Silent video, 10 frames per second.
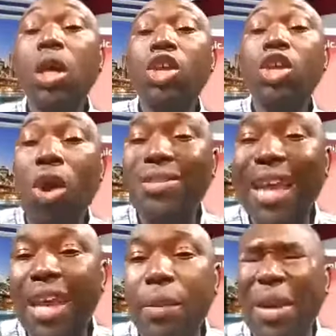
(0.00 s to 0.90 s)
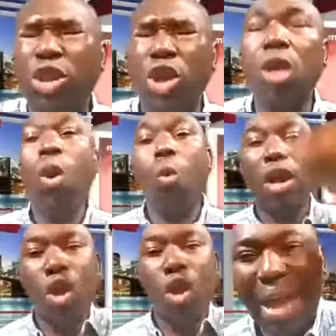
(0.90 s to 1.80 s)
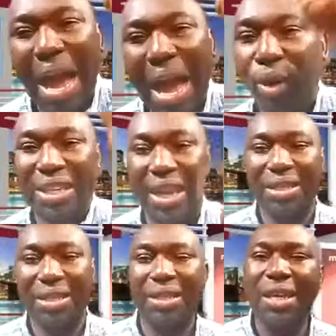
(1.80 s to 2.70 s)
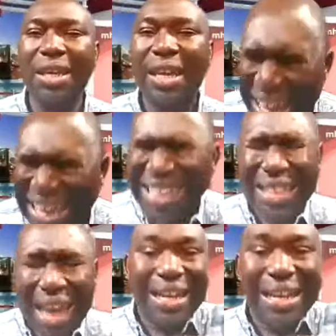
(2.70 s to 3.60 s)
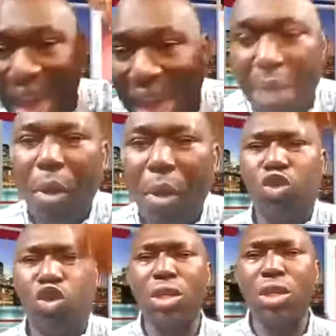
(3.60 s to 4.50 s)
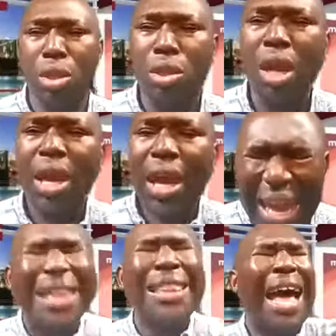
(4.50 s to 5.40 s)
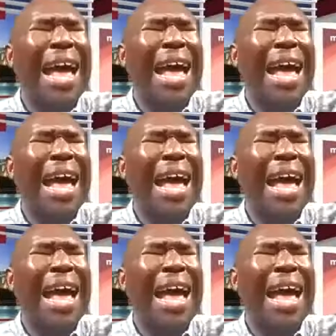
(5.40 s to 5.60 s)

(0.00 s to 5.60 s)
Your celebration will not be aborted. In the name of Jesus, in the